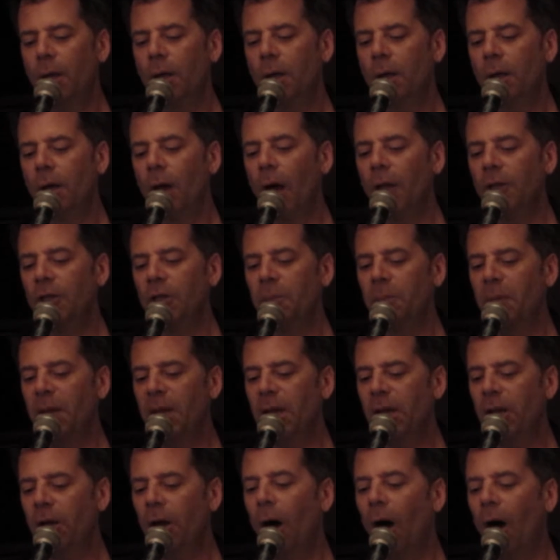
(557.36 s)
causing me
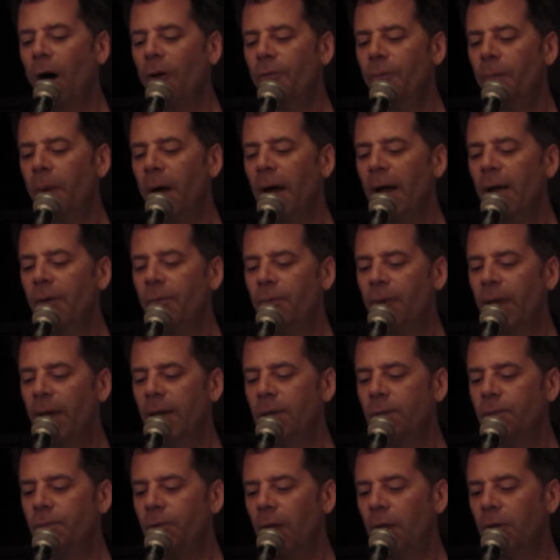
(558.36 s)
to cough, my
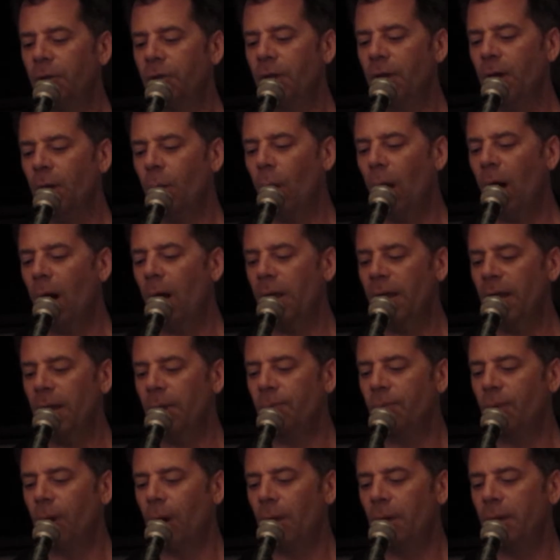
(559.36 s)
face flushing while
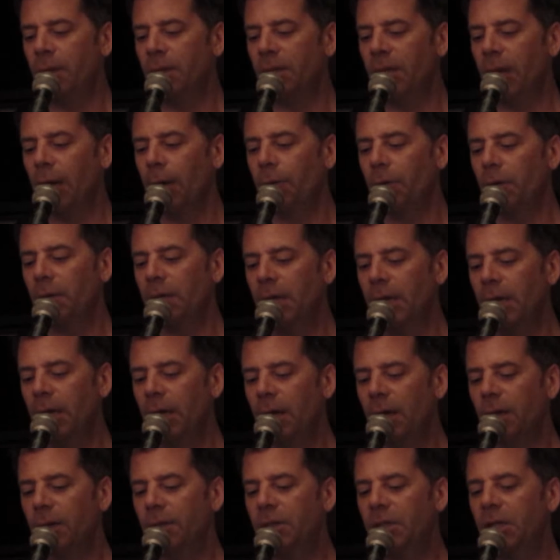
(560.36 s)
involuntarily
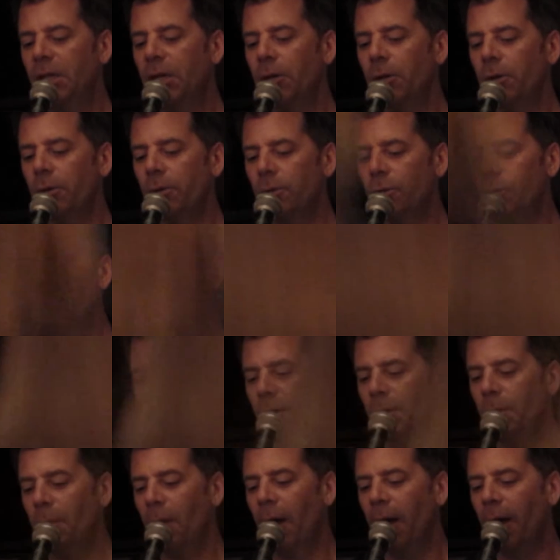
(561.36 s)
tears
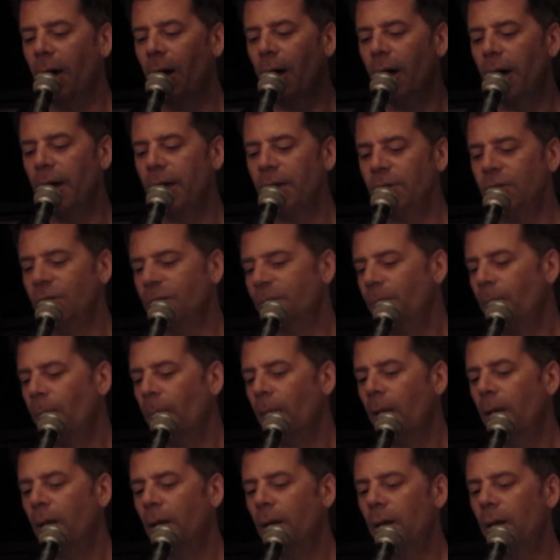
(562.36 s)
welled in my eyes.